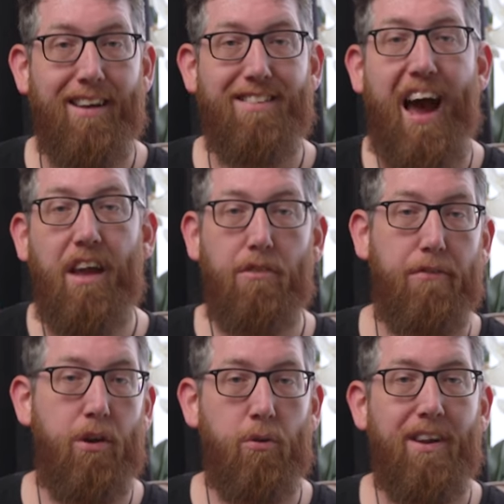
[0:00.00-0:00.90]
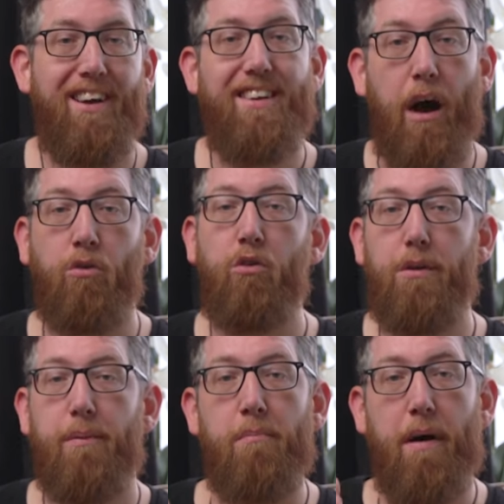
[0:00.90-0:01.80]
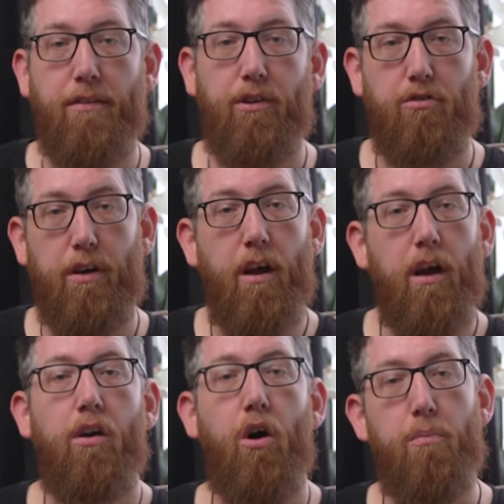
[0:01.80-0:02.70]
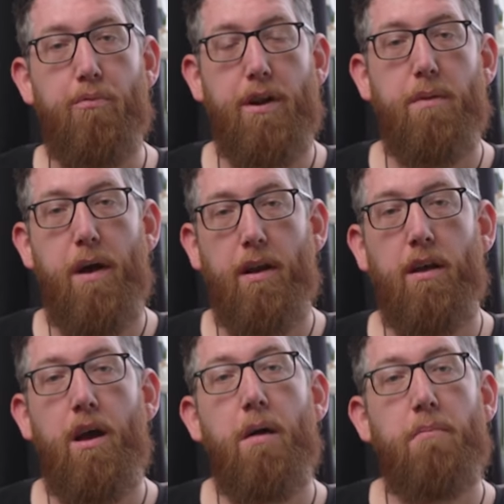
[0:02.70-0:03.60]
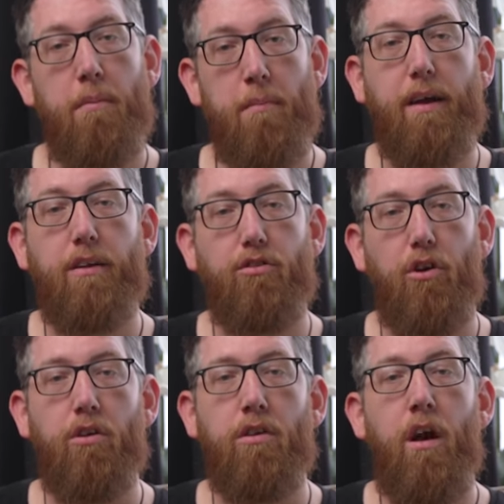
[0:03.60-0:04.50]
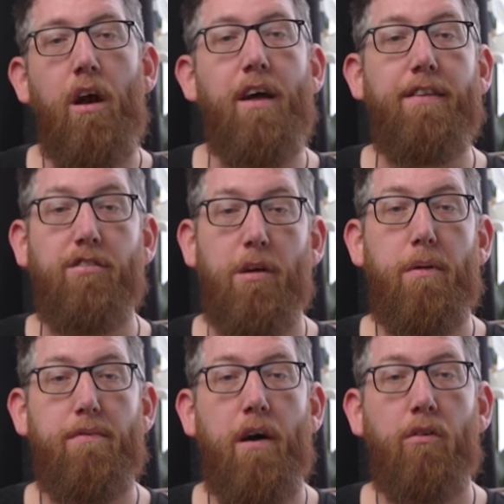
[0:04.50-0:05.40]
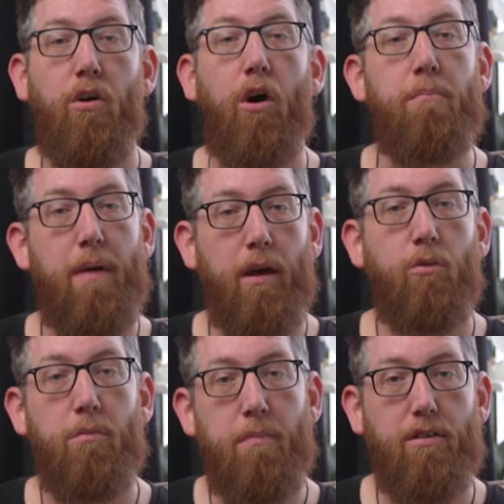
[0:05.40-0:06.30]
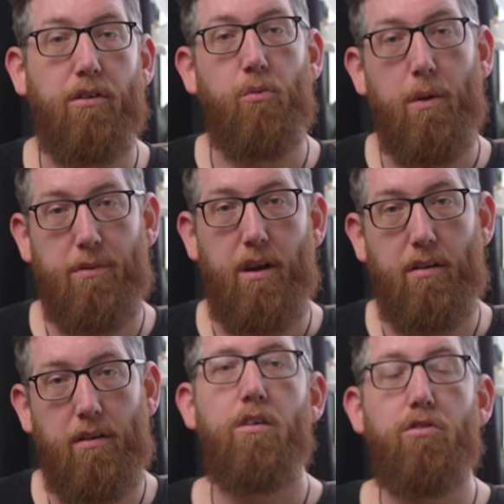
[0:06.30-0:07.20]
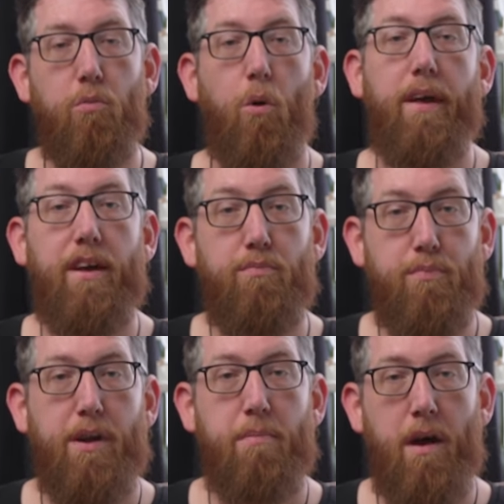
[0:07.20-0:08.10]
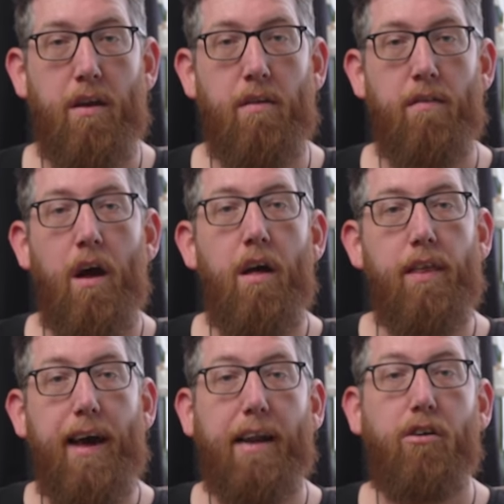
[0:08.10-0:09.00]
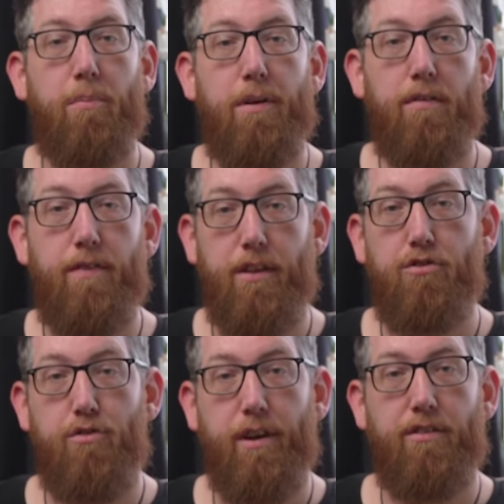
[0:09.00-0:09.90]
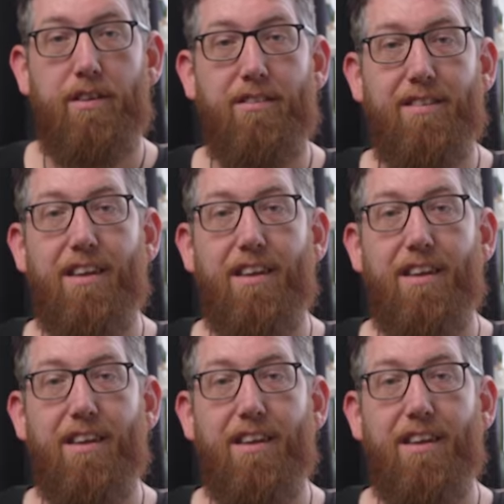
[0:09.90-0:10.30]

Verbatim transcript: at and reviewing a downloadable magic trick called Pretty Penny by Michael John, and this can be found on Penguin Magic website. So what is Pretty Penny? The ad copy for this trick states